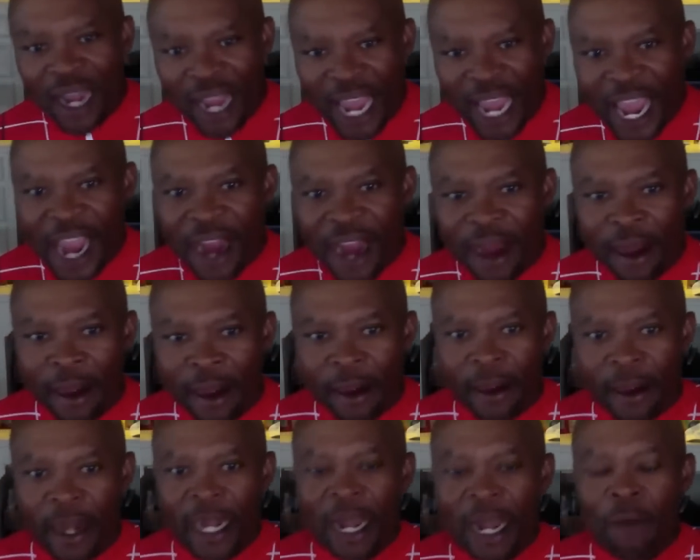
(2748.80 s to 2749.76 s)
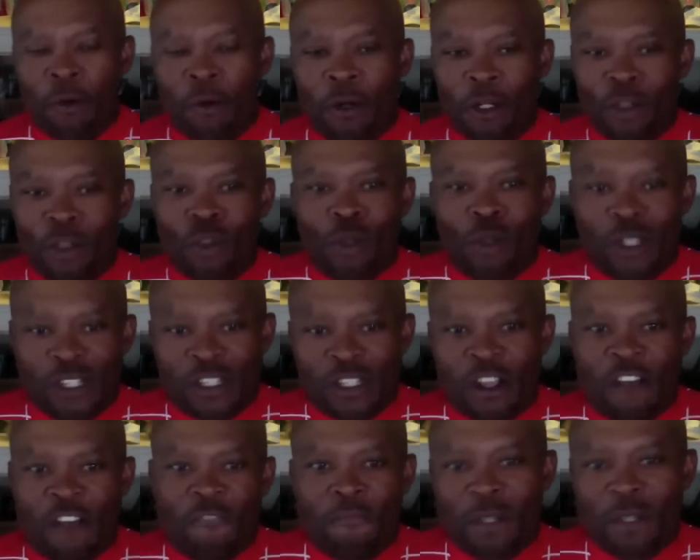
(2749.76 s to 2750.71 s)
of hair and I want to do a
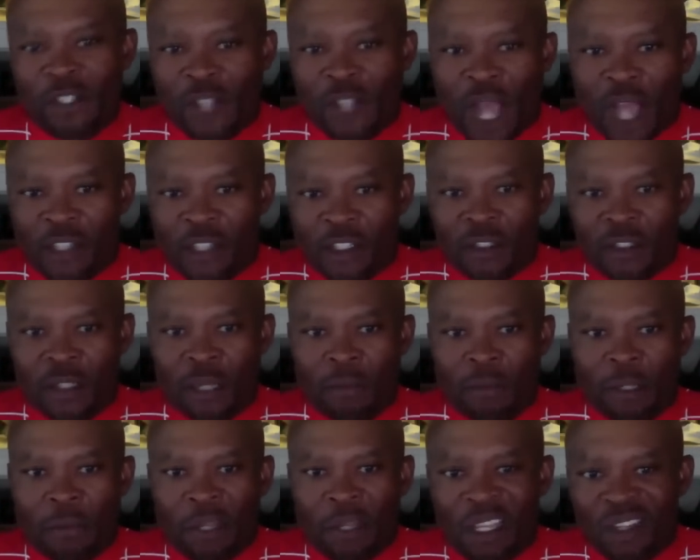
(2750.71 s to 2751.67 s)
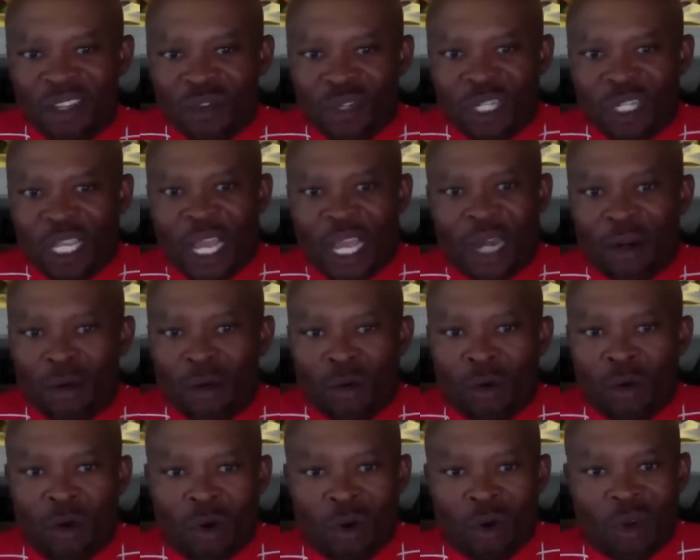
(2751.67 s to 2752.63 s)
self massage or something because really I
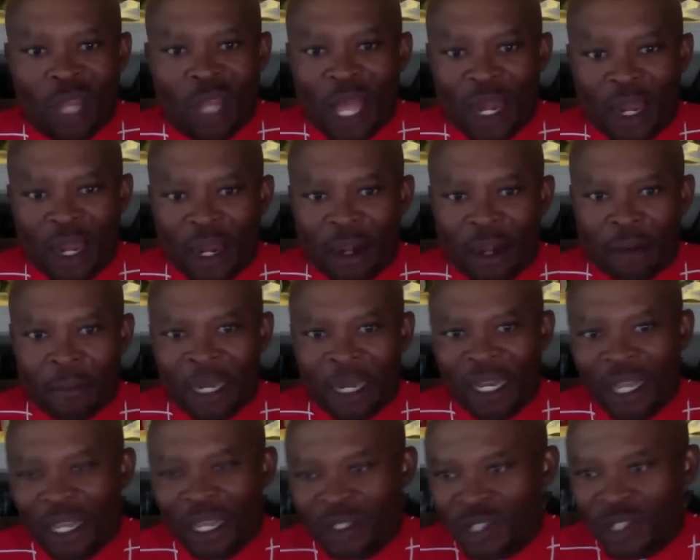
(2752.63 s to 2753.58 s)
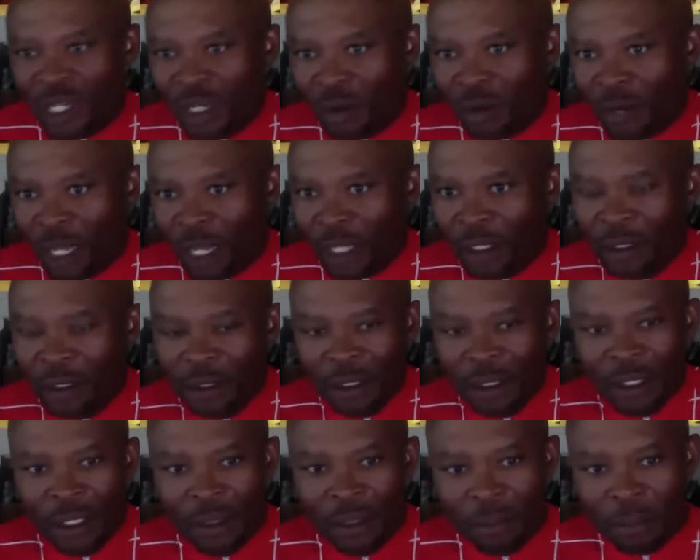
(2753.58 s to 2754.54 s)
don't grow a lot of hair on my legs anyway.
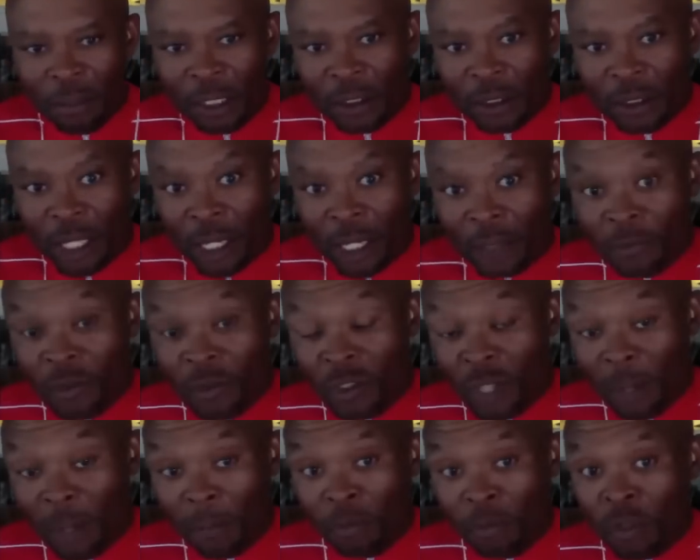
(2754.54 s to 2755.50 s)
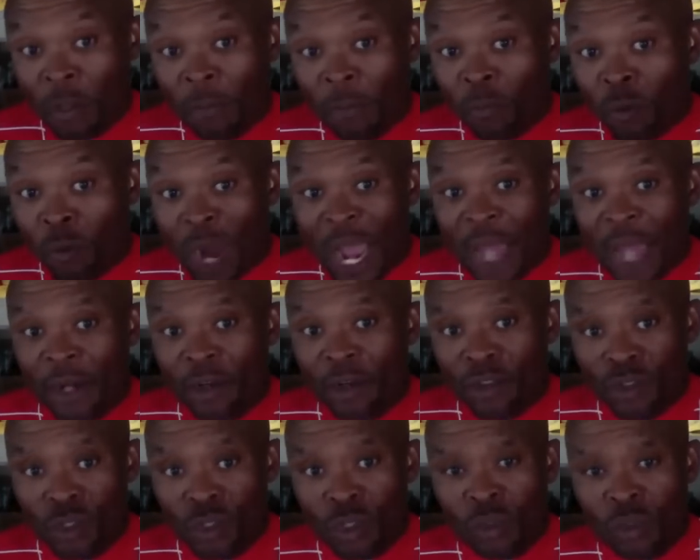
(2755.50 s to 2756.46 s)
But uh, some some
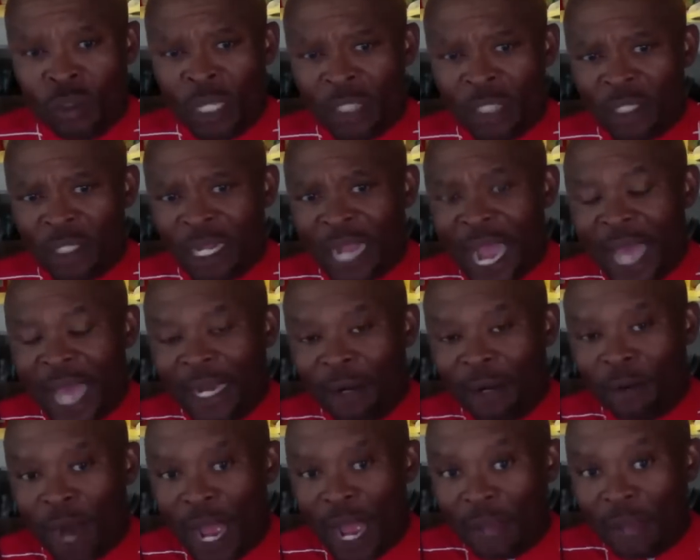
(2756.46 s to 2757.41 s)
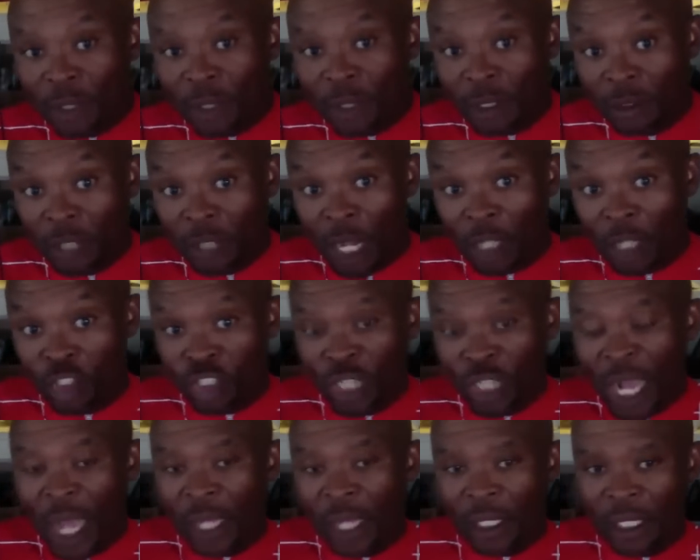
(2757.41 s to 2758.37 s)
riders do. There's a guy that rides with a duck
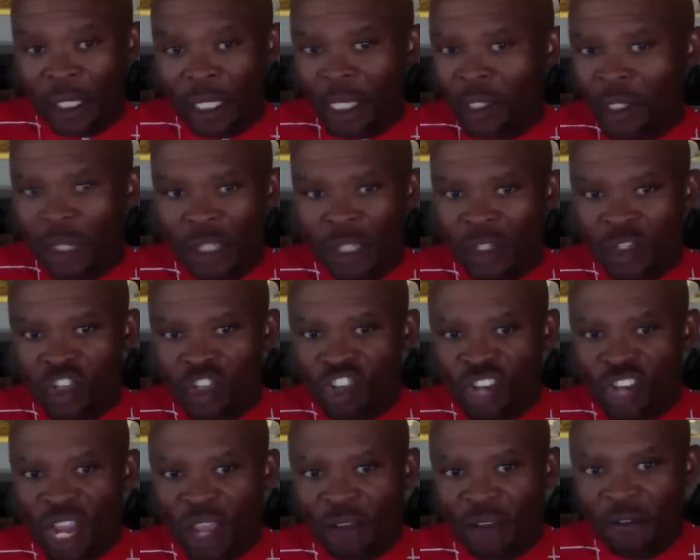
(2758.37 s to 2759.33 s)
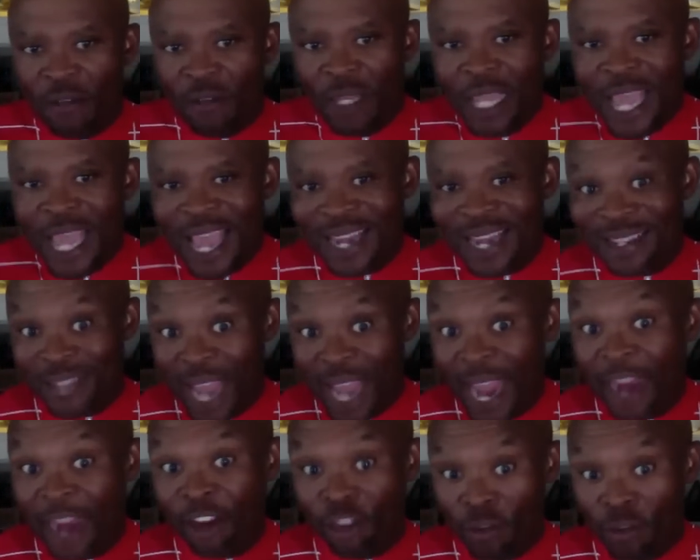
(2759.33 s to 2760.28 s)
shot. He doesn't shave and his
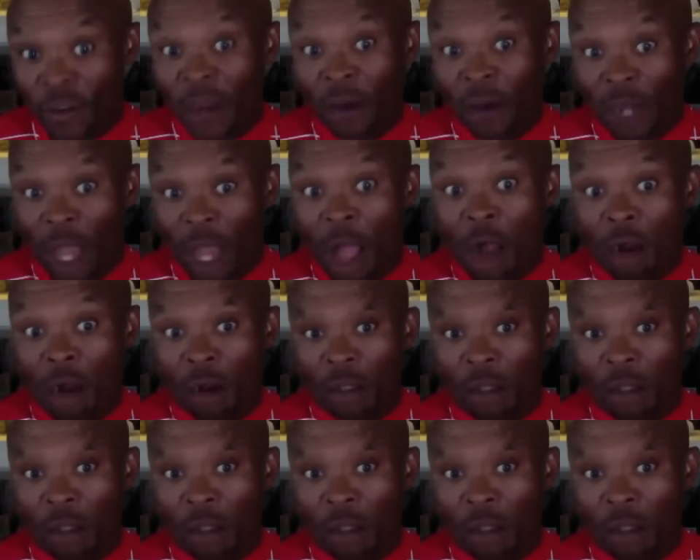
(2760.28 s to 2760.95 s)
hair is very long.